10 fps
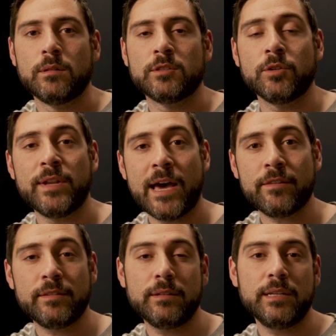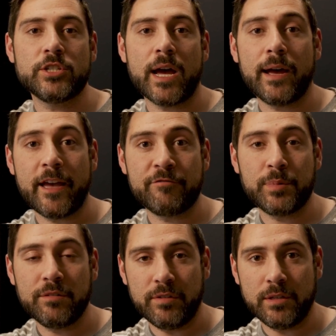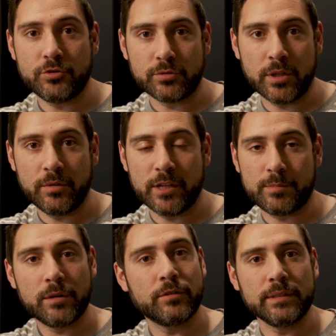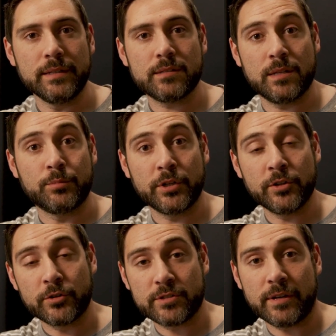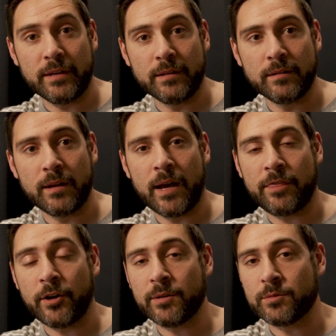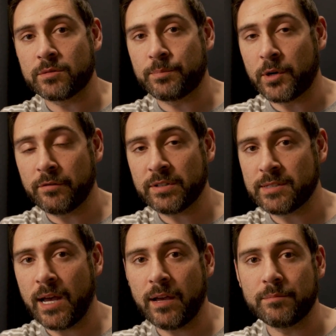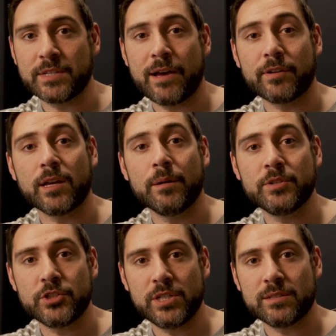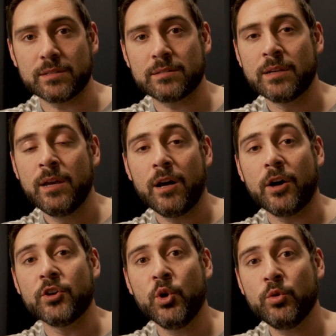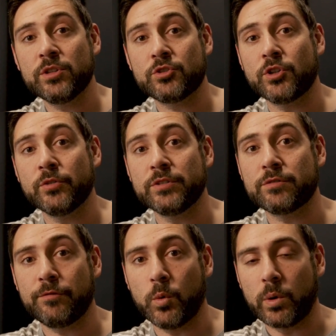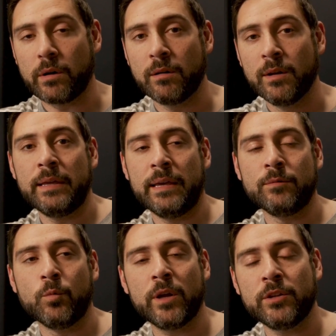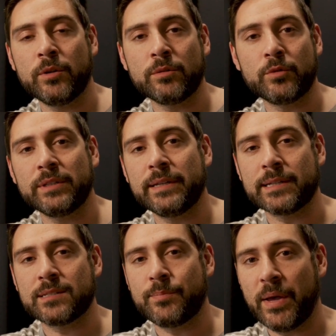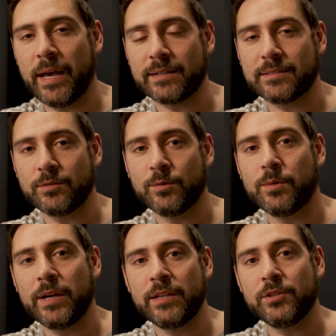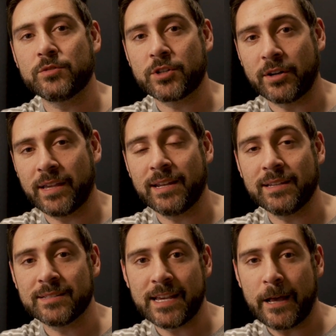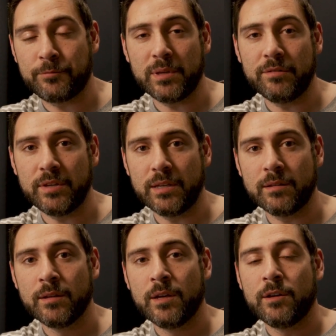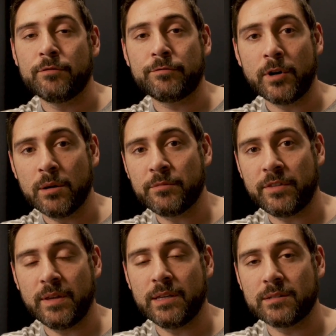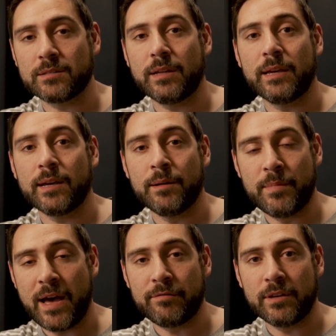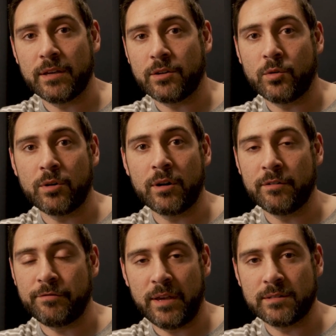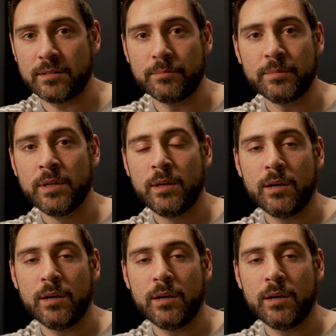So now that the DJI FPV drone has been released and pre-orders are in, I thought it was perfect time to have a come to Jesus on who this drone is for and what you can really expect when you start getting into FPV from things like a Mavic or a Phantom,